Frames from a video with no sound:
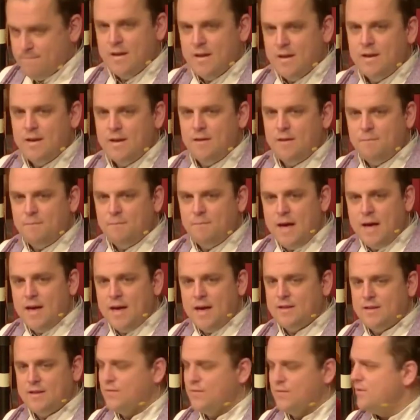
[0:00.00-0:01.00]
He
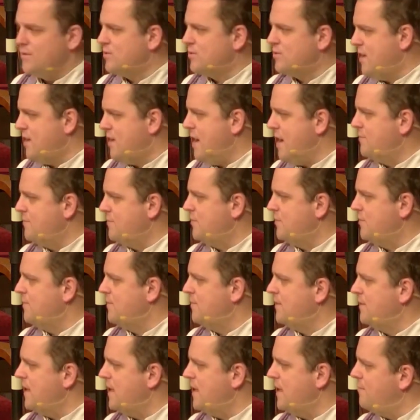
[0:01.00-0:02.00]
begs for scraps
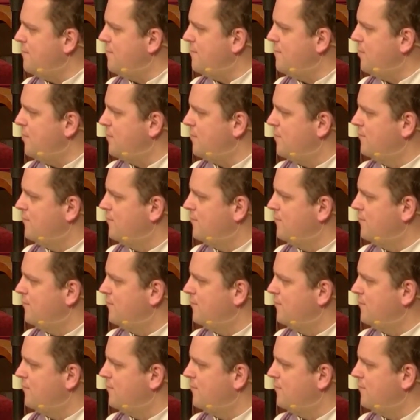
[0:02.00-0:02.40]
from the table,